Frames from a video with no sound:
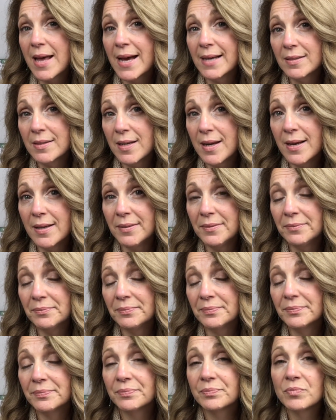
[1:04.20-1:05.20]
that done?
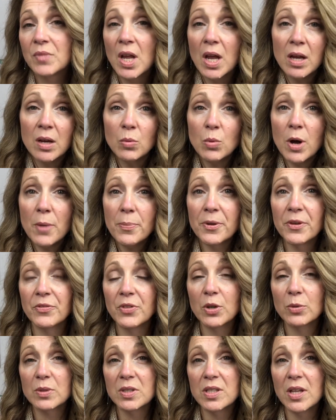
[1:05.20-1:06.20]
Well, if
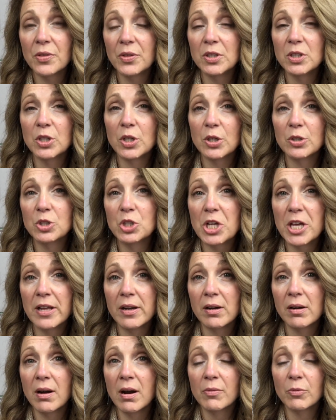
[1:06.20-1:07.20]
there was nothing
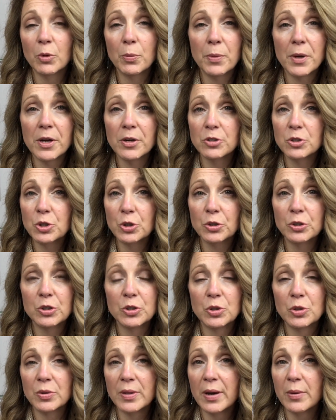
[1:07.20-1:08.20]
negotiated on repairs, you're going
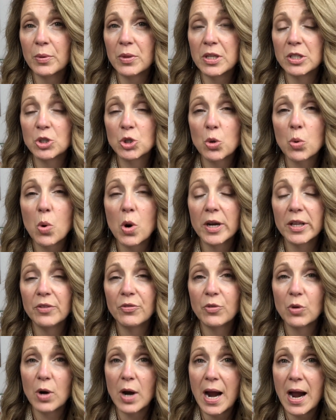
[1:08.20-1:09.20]
to do that within
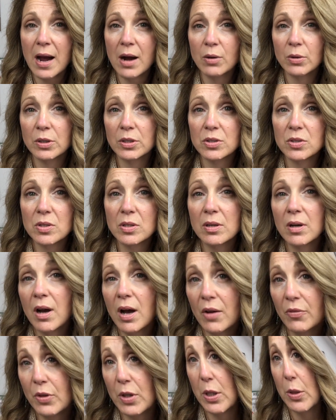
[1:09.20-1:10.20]
24 hours
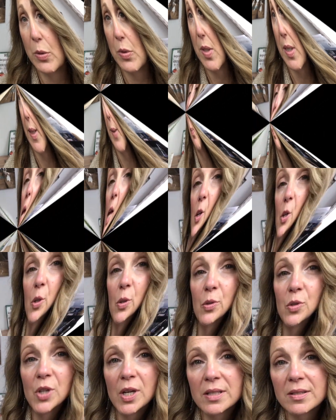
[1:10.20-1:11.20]
of closing. And
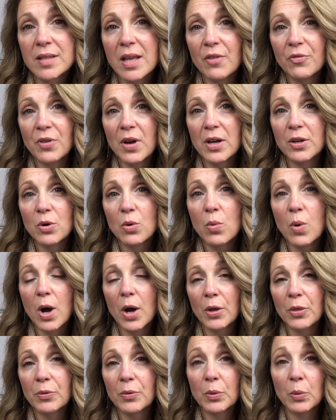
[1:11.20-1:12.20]
who does that final
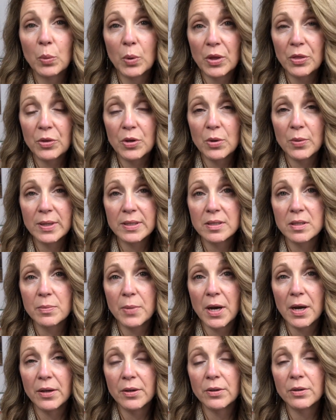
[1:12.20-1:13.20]
walkthrough with you as the
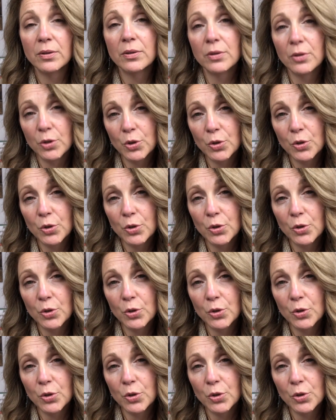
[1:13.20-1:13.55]
buyer?